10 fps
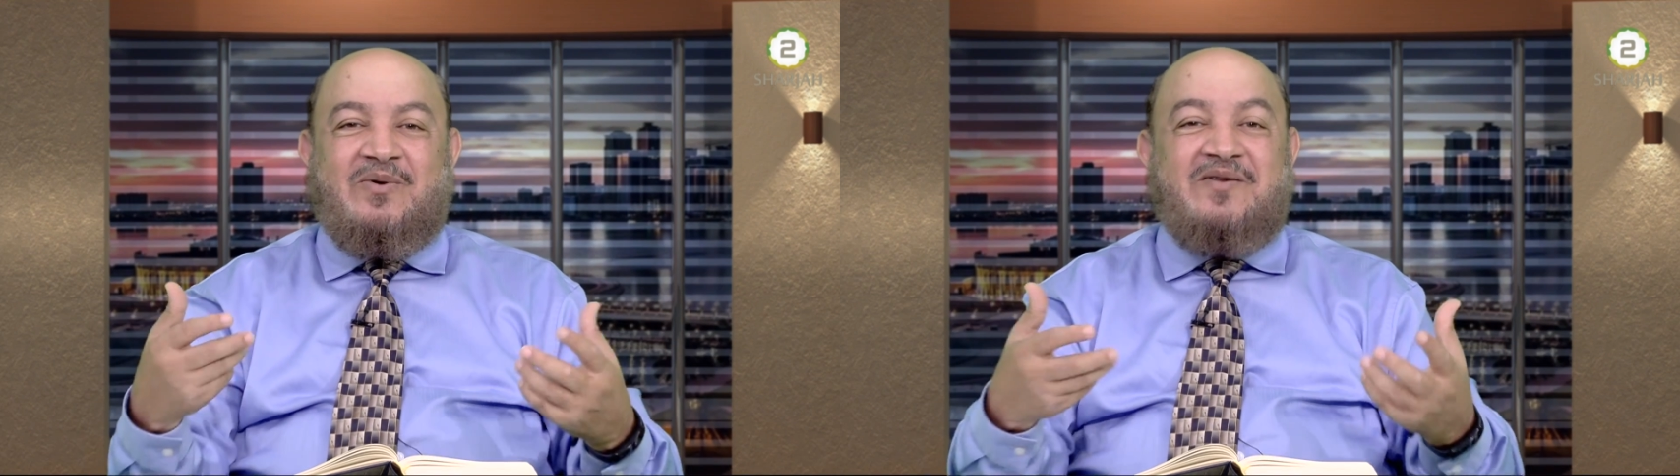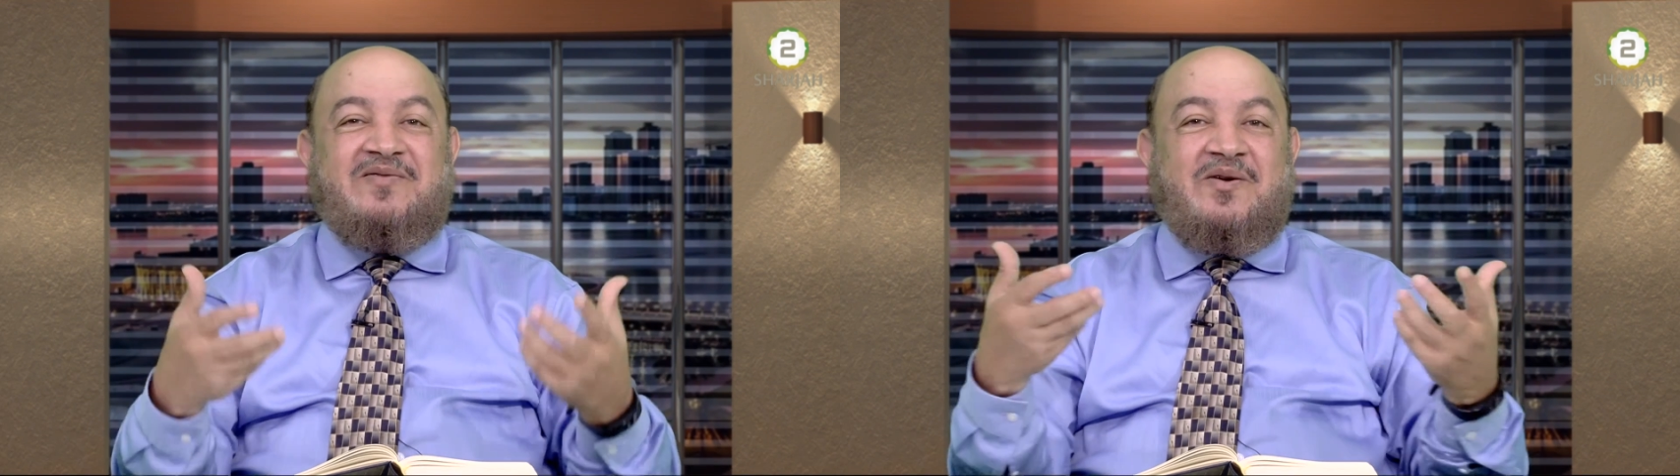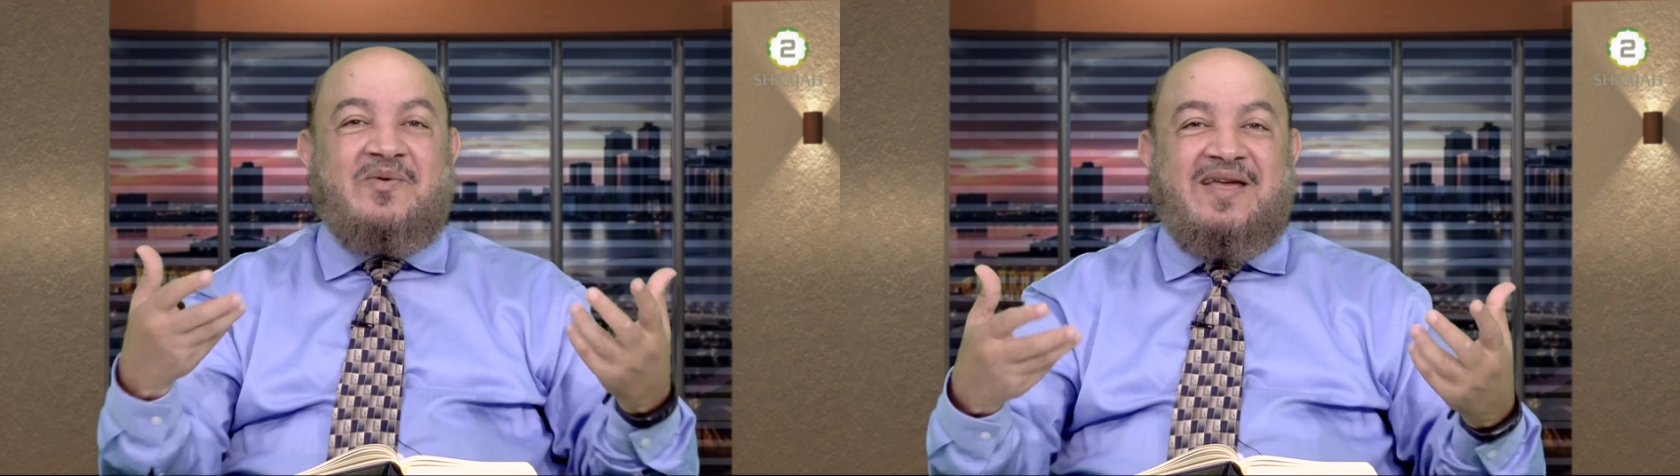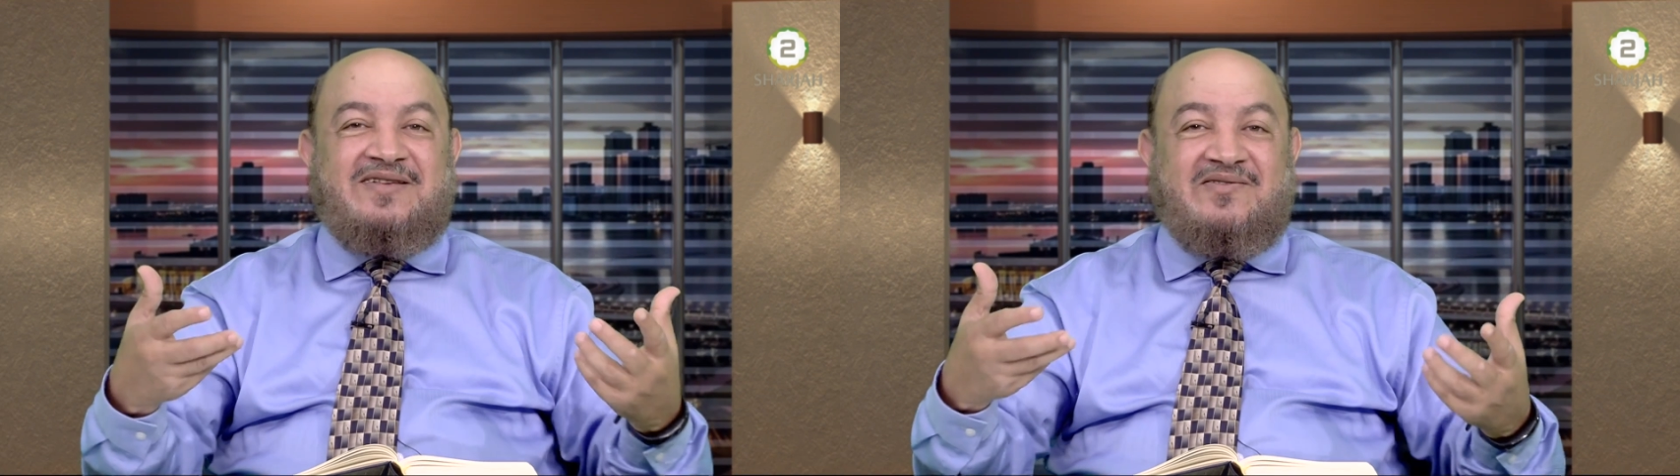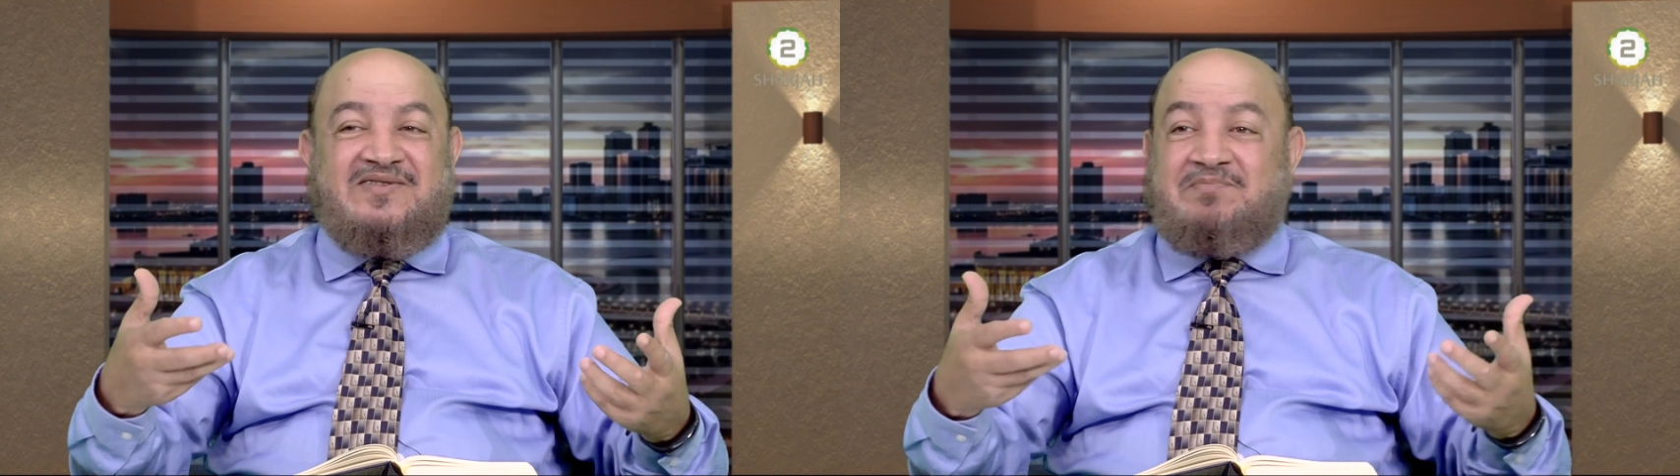One of the
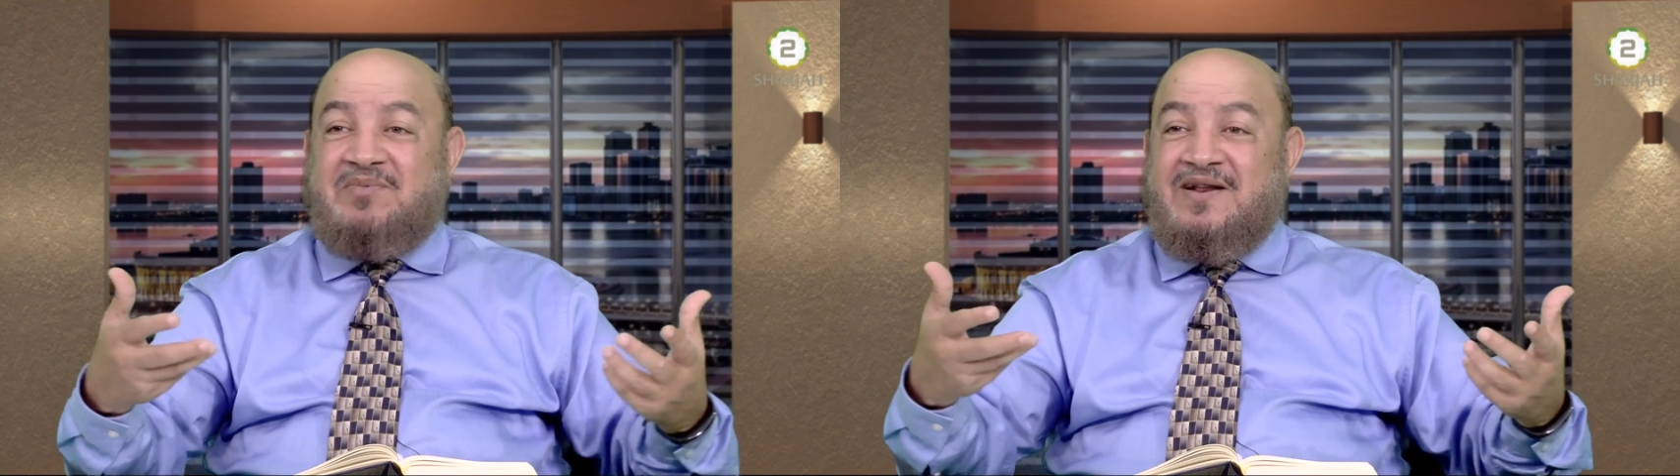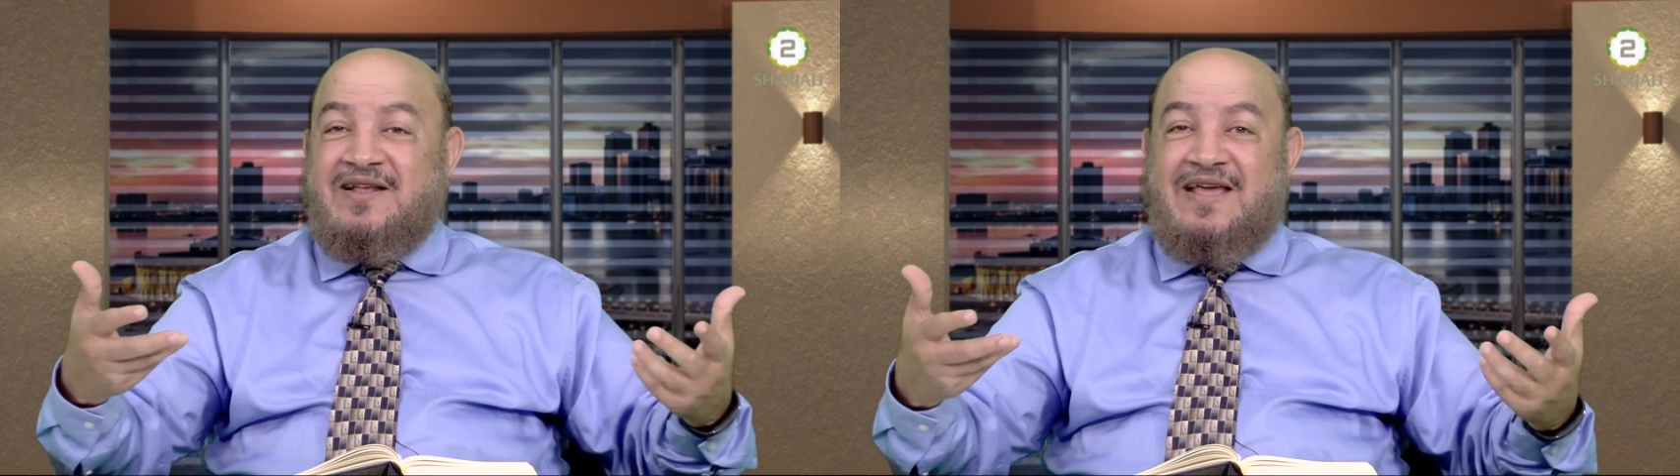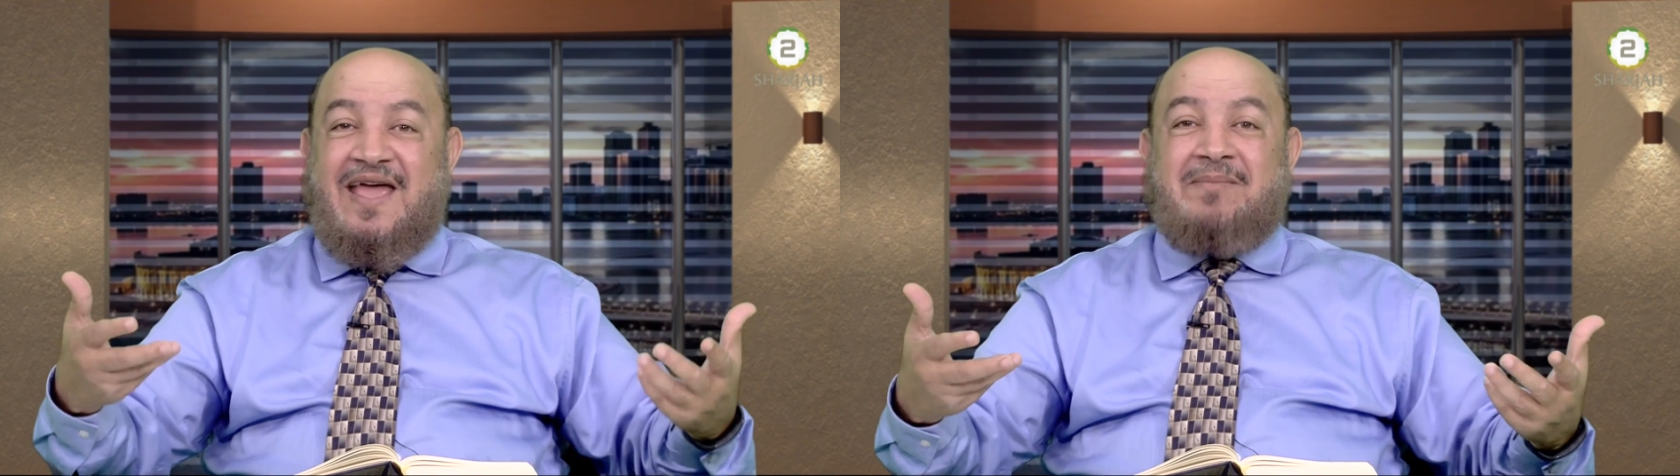ways of spreading